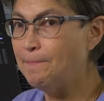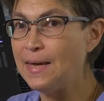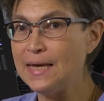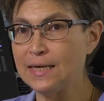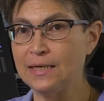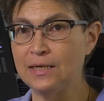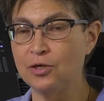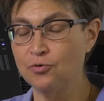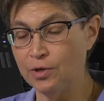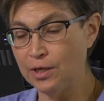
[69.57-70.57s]
make an
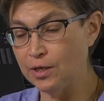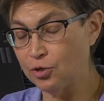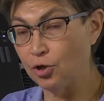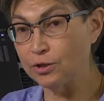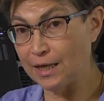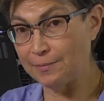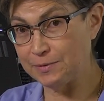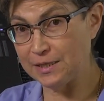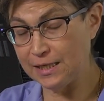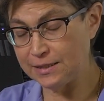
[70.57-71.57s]
ingredient called
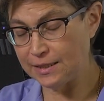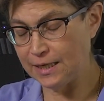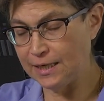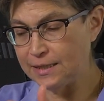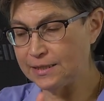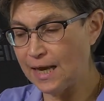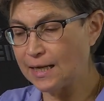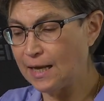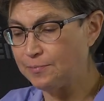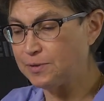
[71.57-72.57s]
capsaicin, and it is
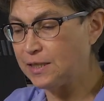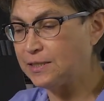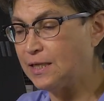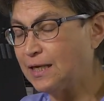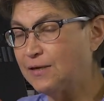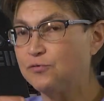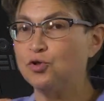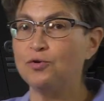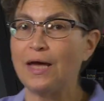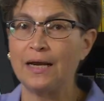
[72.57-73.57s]
that capsaicin that
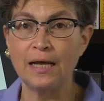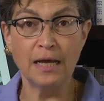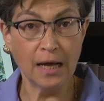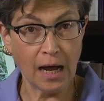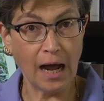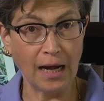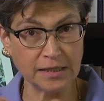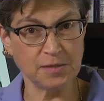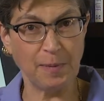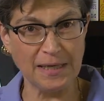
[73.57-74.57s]
gives you that
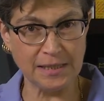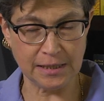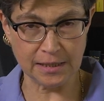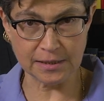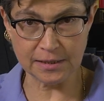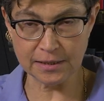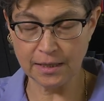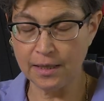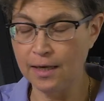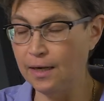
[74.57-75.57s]
hot spiciness.
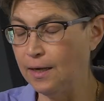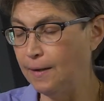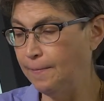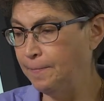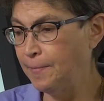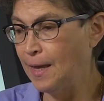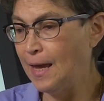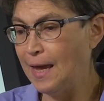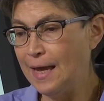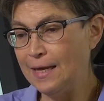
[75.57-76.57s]
Um,
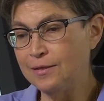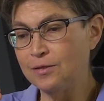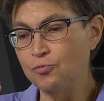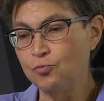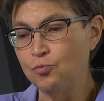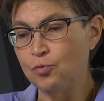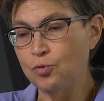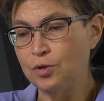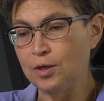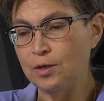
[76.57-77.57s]
and the,
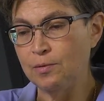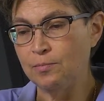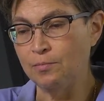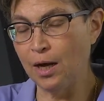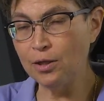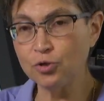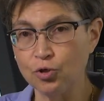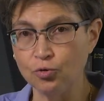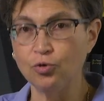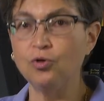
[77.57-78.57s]
the
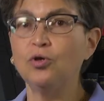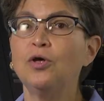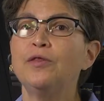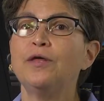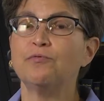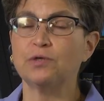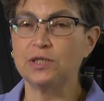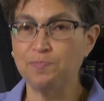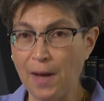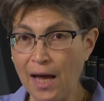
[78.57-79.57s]
molecule that
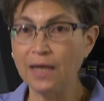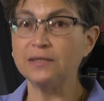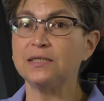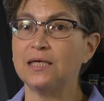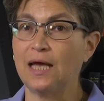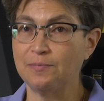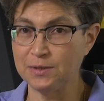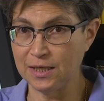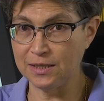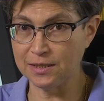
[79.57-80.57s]
responds to
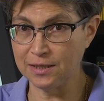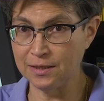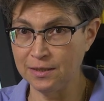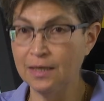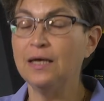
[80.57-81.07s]
capsaicin